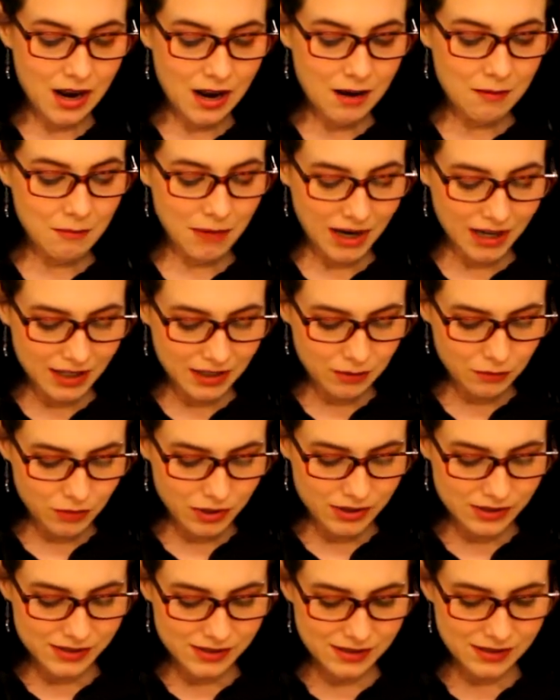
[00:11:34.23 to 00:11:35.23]
Mine
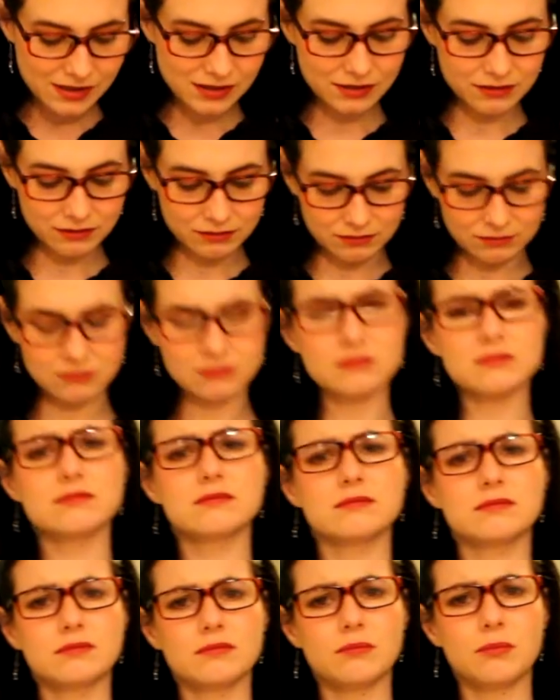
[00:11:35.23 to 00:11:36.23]
was
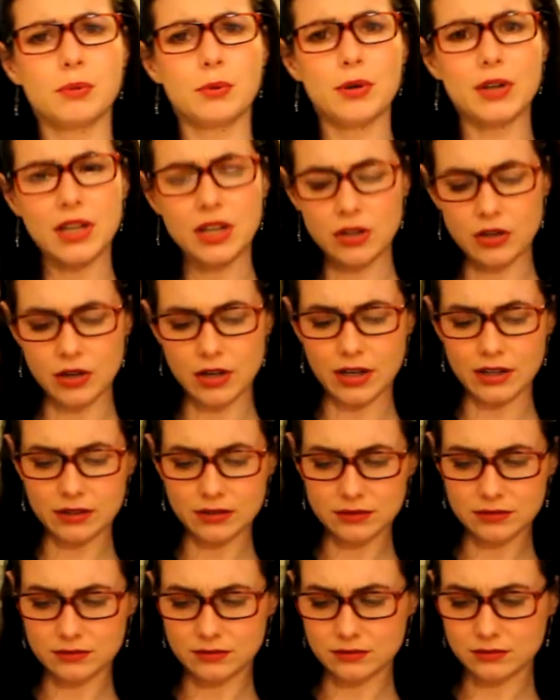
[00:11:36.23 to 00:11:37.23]
pretty good.
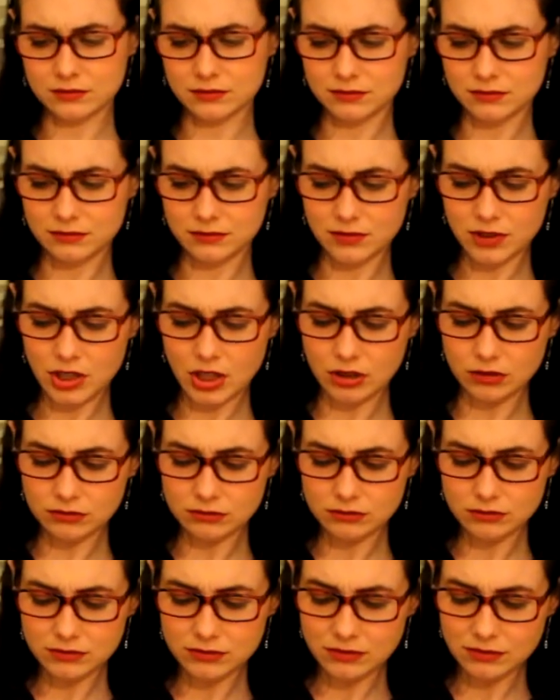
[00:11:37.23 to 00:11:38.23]
You know,
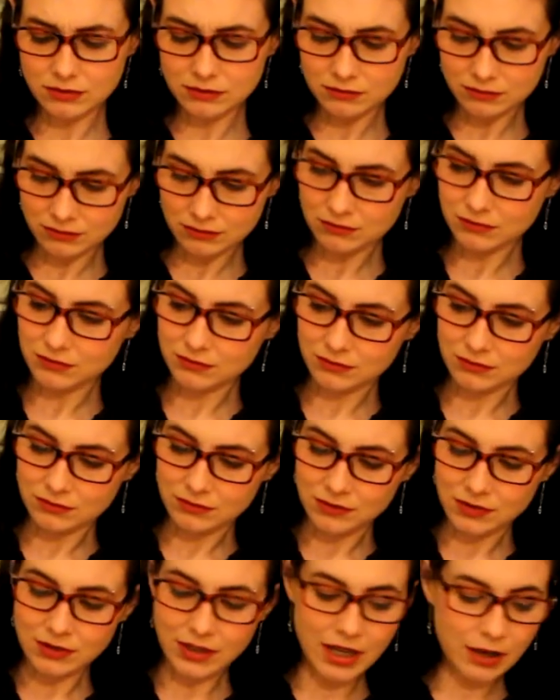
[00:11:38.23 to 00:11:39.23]

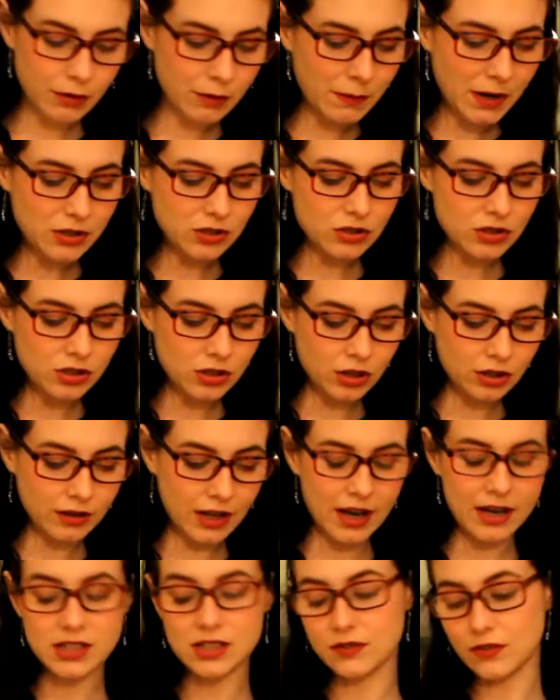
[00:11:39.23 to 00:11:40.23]
like we mentioned in our
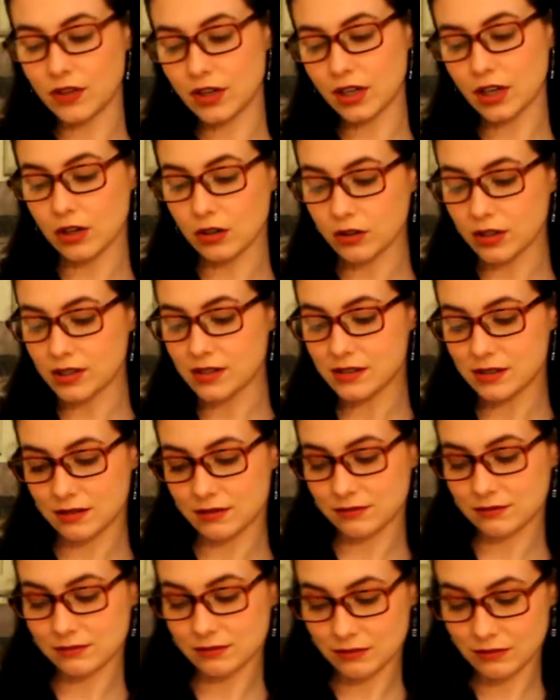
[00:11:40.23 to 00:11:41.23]
last video,
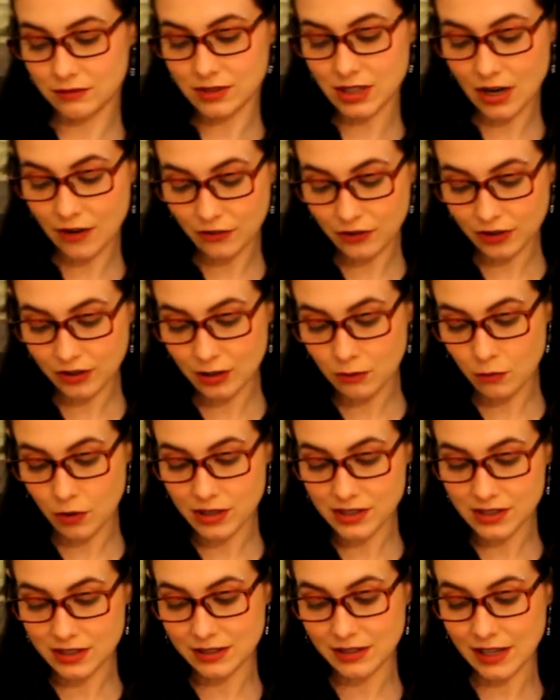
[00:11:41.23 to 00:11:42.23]
it's definitely
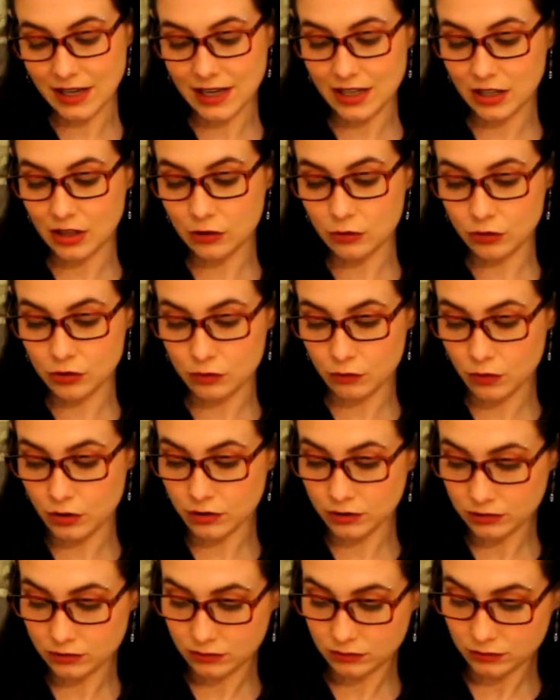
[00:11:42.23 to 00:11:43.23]
wasn't like
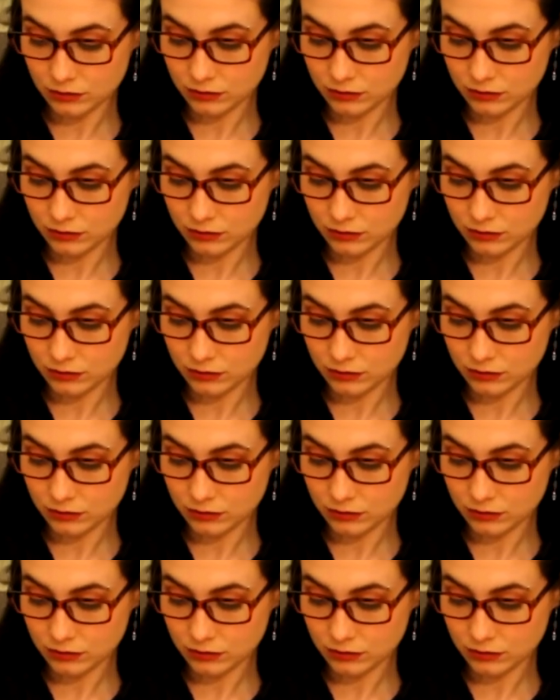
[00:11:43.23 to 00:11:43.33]
usual.